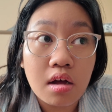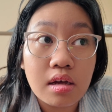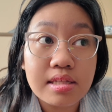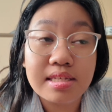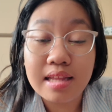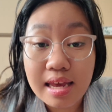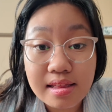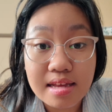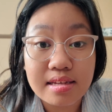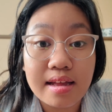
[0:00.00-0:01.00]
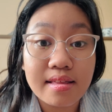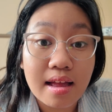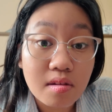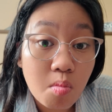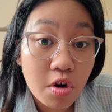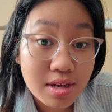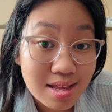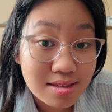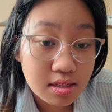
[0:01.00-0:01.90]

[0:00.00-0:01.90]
its latest and not more than